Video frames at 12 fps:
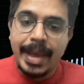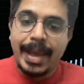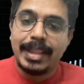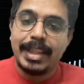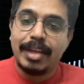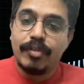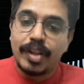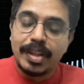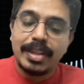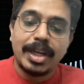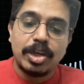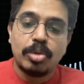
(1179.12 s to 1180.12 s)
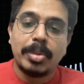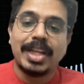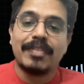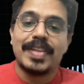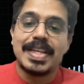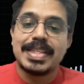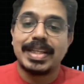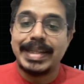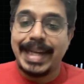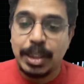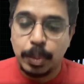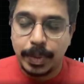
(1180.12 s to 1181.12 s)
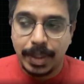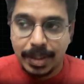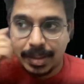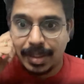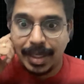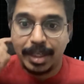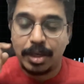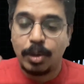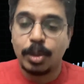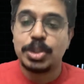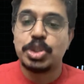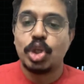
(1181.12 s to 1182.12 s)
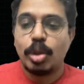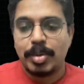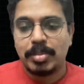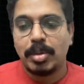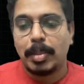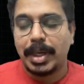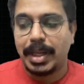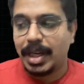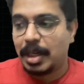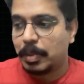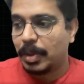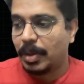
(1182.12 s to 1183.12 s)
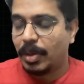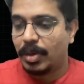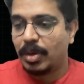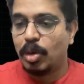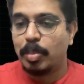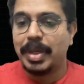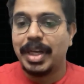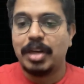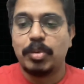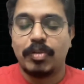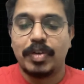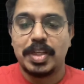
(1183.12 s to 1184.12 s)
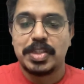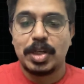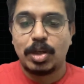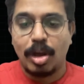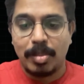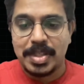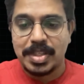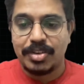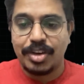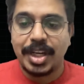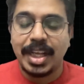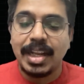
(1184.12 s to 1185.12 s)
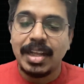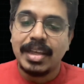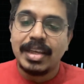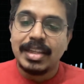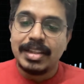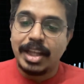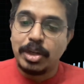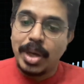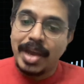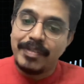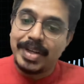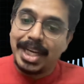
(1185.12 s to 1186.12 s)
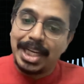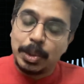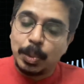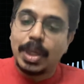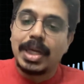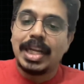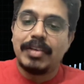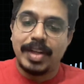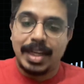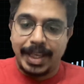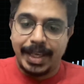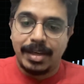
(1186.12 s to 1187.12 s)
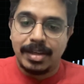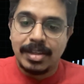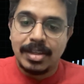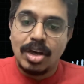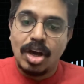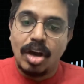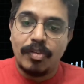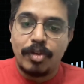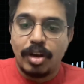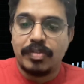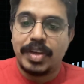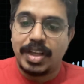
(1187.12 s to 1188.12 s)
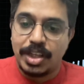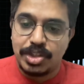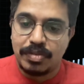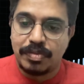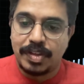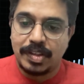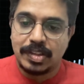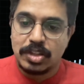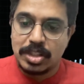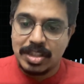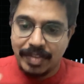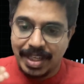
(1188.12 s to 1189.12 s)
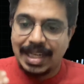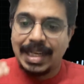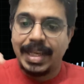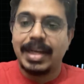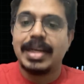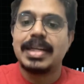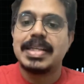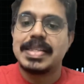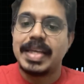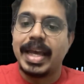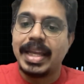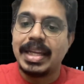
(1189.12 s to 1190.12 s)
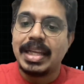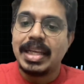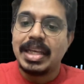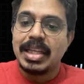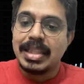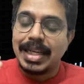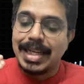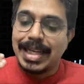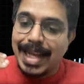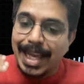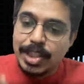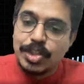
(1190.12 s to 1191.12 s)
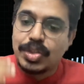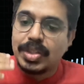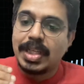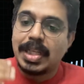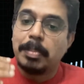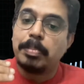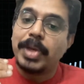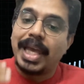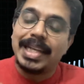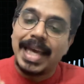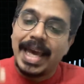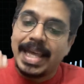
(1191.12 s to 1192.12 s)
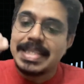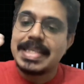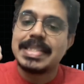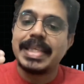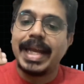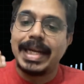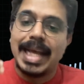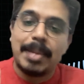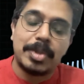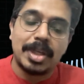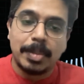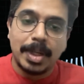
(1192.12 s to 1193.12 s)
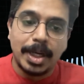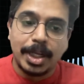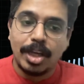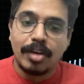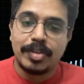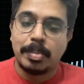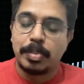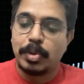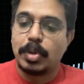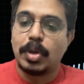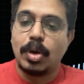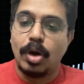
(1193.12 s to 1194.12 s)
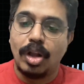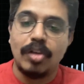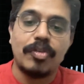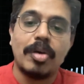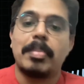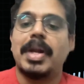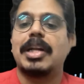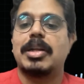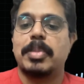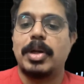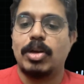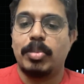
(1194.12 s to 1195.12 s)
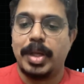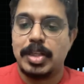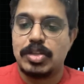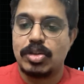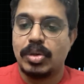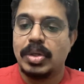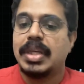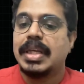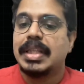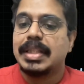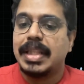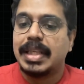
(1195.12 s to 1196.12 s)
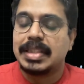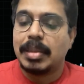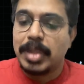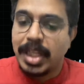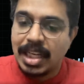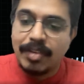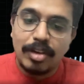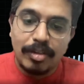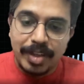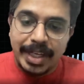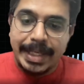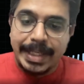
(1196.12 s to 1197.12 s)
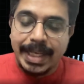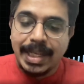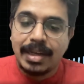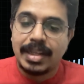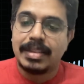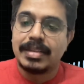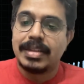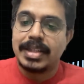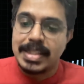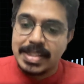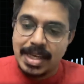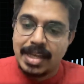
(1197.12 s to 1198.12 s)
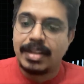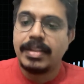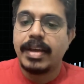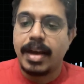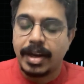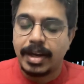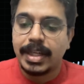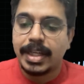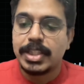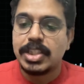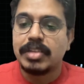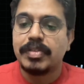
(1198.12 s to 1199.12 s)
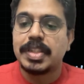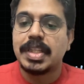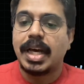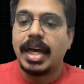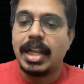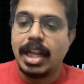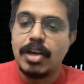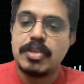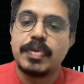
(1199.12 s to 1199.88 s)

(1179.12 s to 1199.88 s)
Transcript: And then within that domain, if there's a network, like a Kochi Open Mobility Network or an open network for digital commerce and retail, then you have network level layer of configuration further. So it's a very layered design that enhances the adaptability of the protocol for multiple domains. So there's some level of detail in the design, in the architecture, which allows